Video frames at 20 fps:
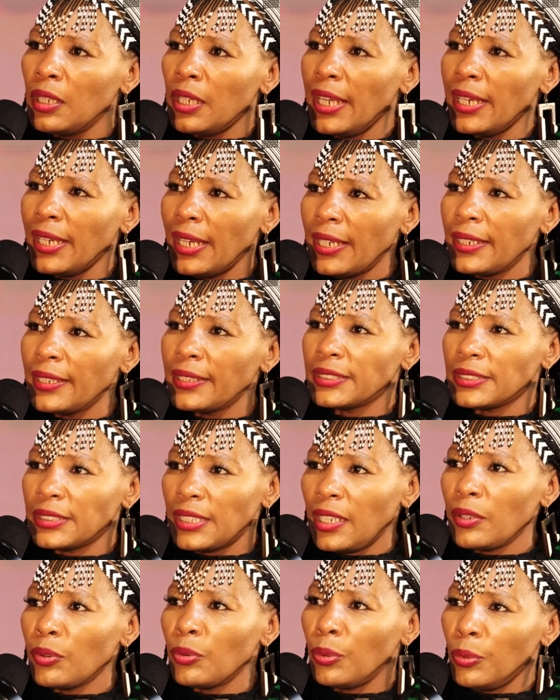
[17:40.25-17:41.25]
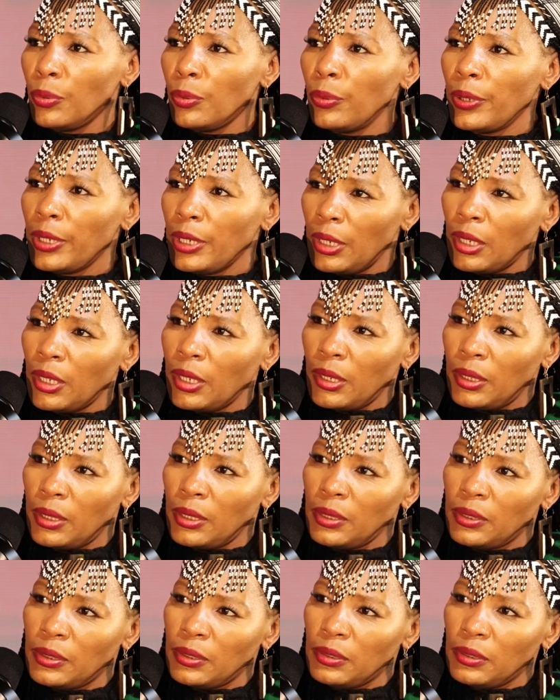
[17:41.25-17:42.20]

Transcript: and understand who we are.